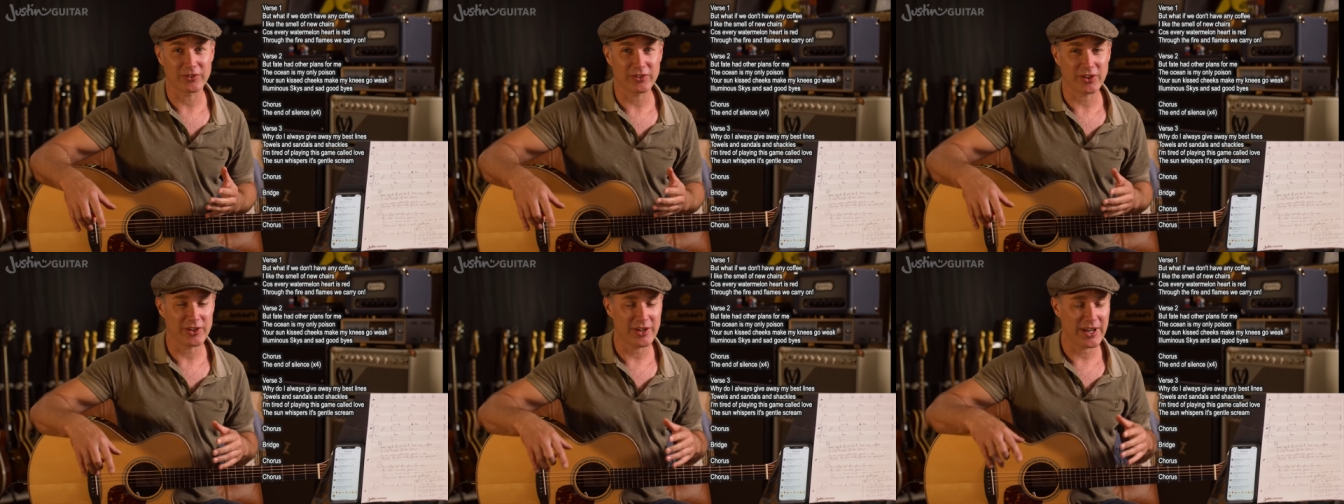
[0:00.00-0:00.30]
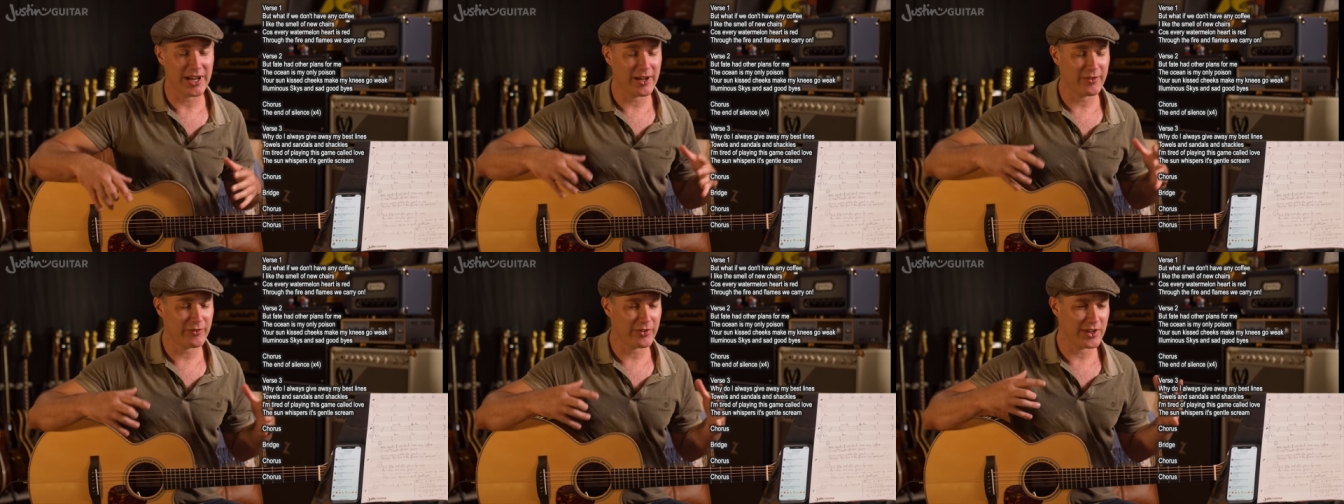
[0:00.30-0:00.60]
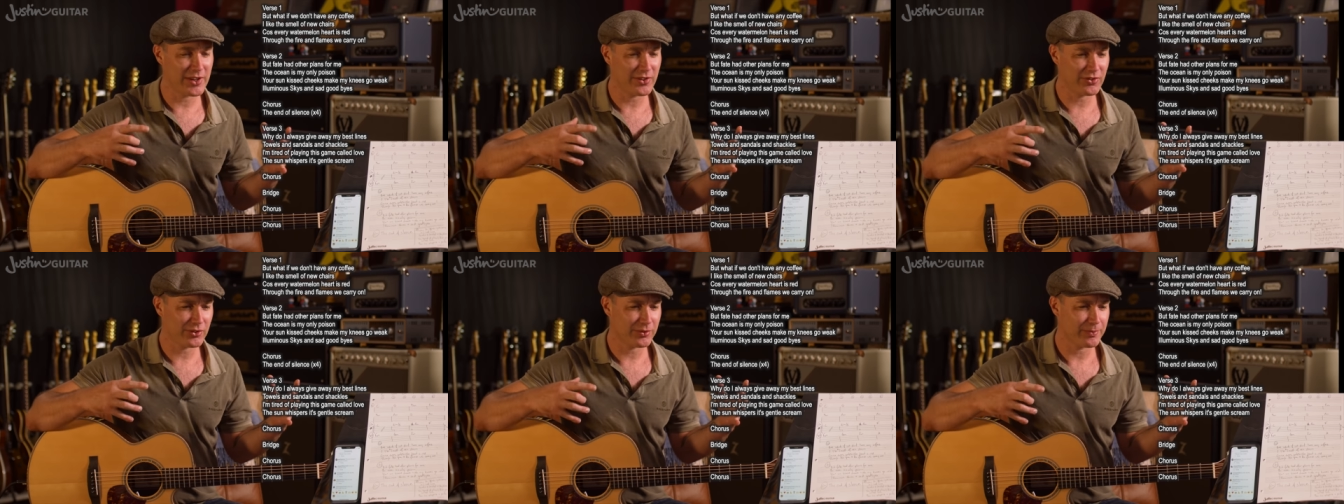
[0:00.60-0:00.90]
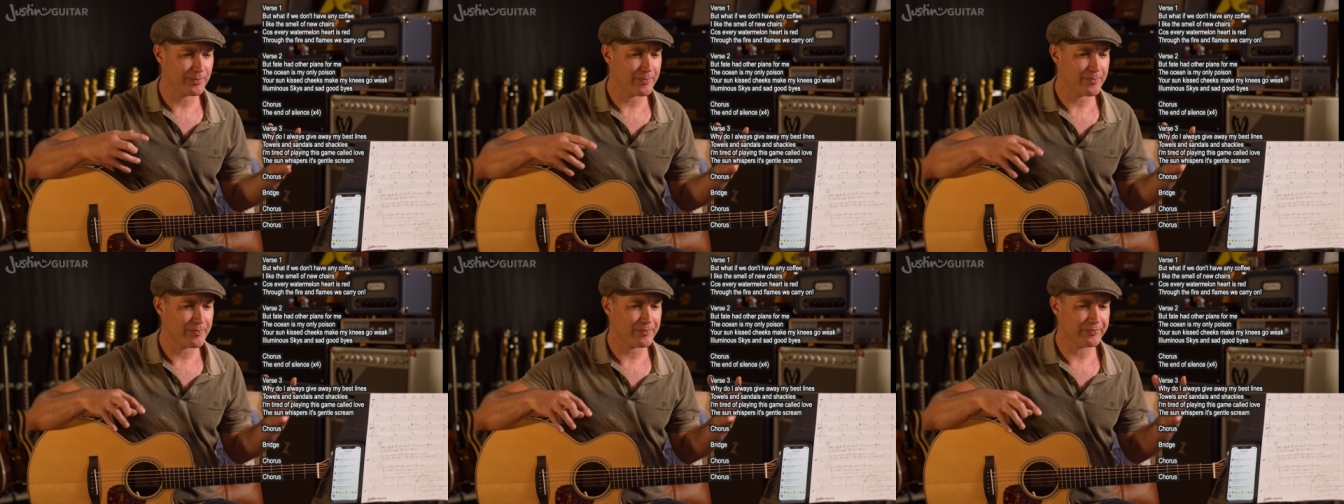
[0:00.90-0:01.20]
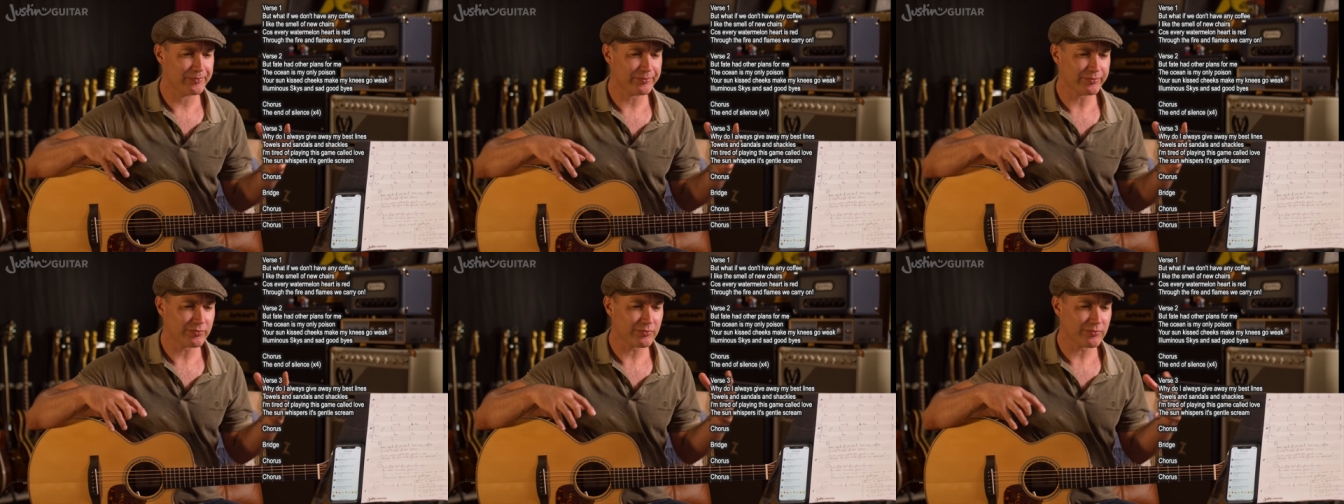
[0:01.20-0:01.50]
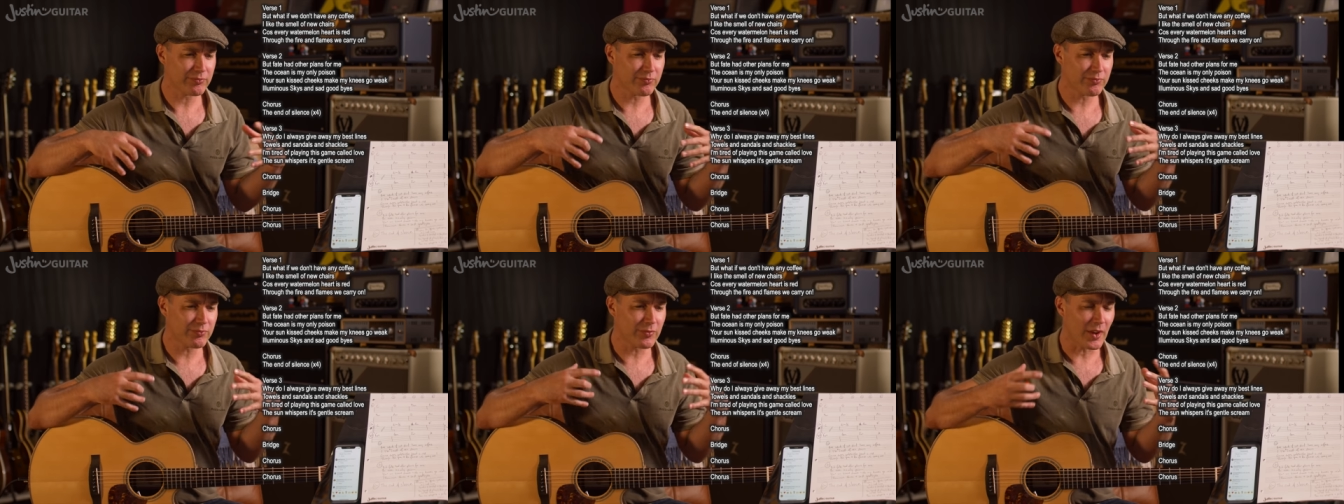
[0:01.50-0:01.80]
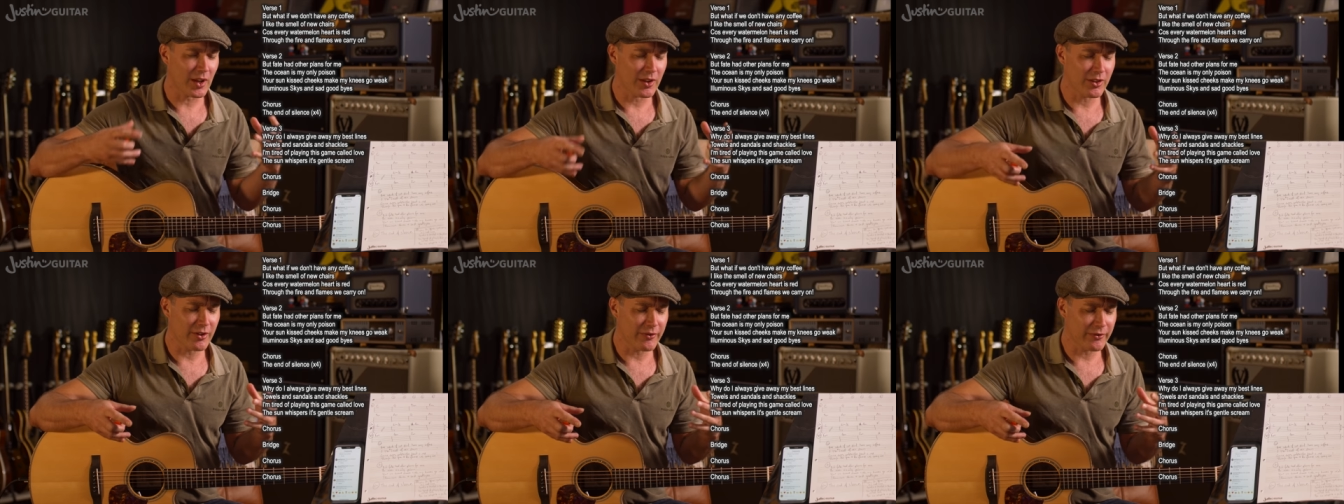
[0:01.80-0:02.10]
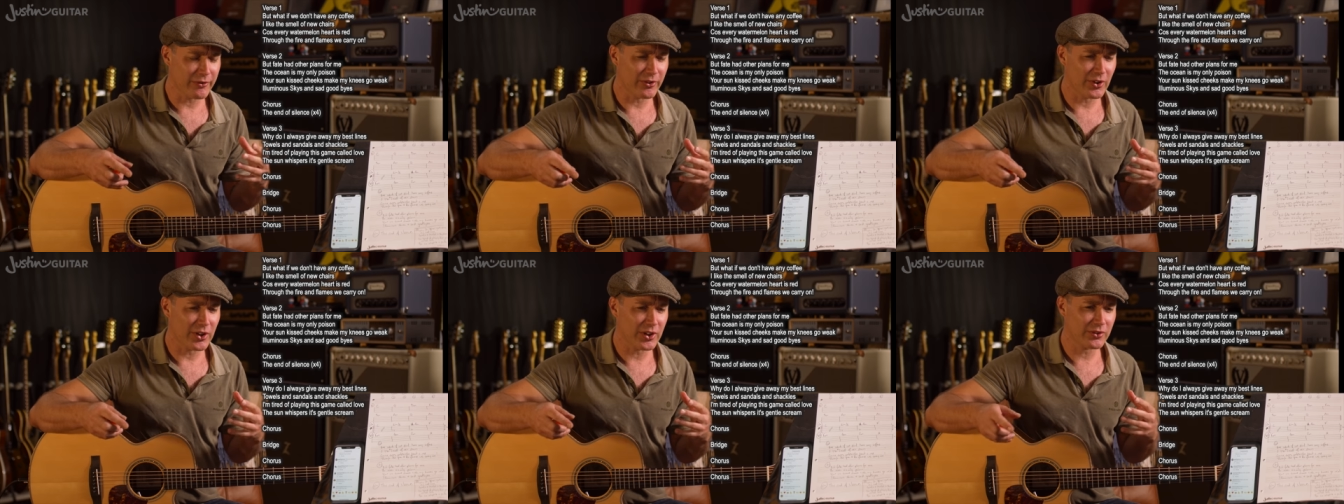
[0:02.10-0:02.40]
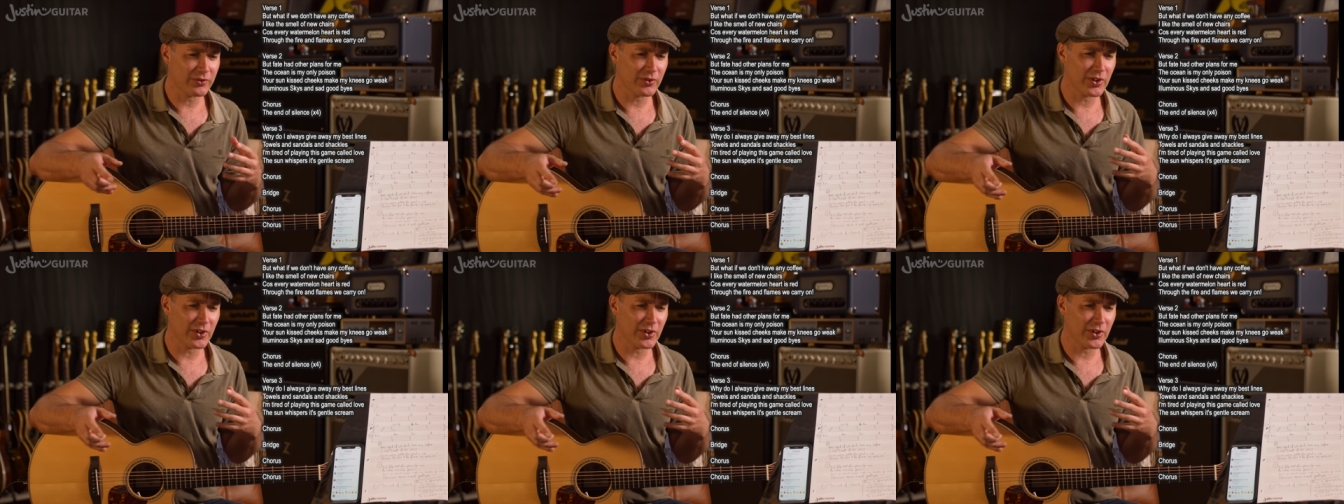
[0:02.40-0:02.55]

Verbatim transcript: So you have this the first